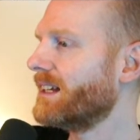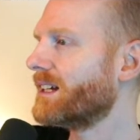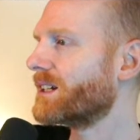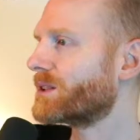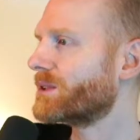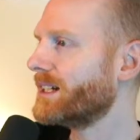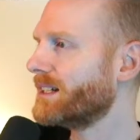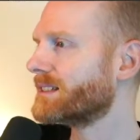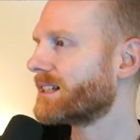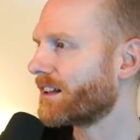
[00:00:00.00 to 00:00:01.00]

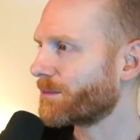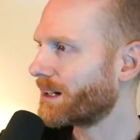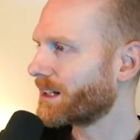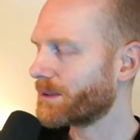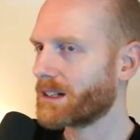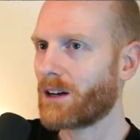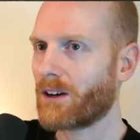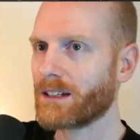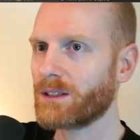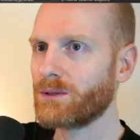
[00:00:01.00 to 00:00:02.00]
Greetings Stars Blechman, how
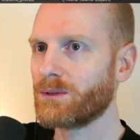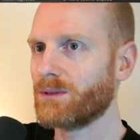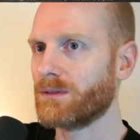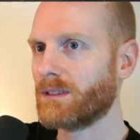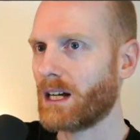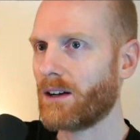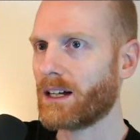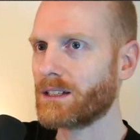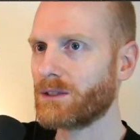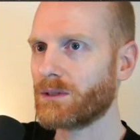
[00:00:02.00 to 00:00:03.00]
are you? How
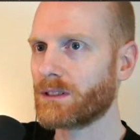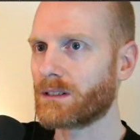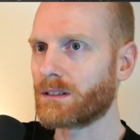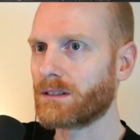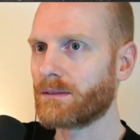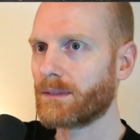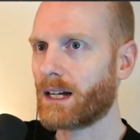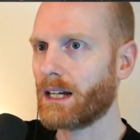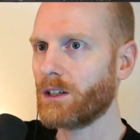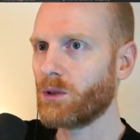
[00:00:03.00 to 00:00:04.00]
are you doing?
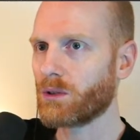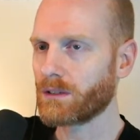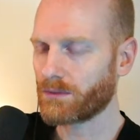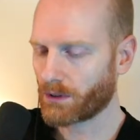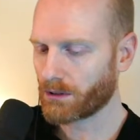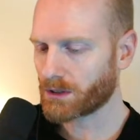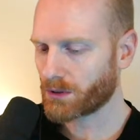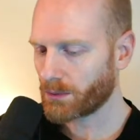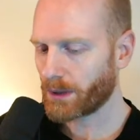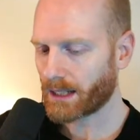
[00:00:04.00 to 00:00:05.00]
Are you looking forward to
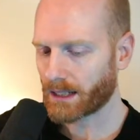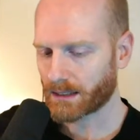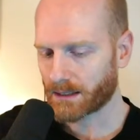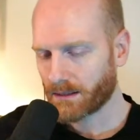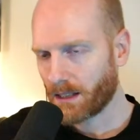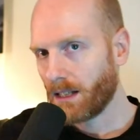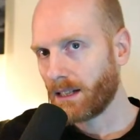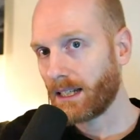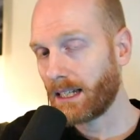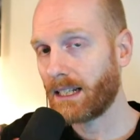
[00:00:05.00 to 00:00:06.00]
the weekend?
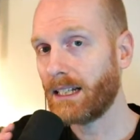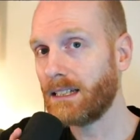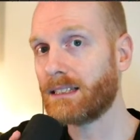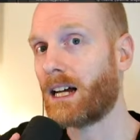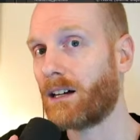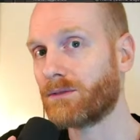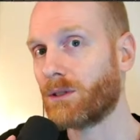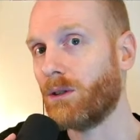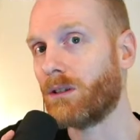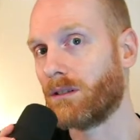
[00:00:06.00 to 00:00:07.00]
It is, after
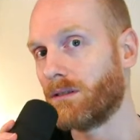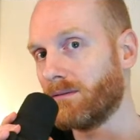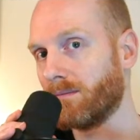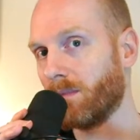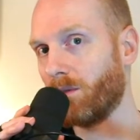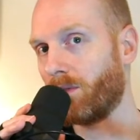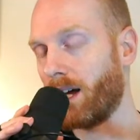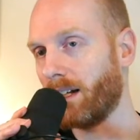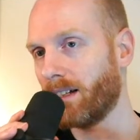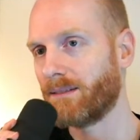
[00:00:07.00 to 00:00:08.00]
all,
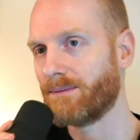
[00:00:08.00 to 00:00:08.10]
Friday.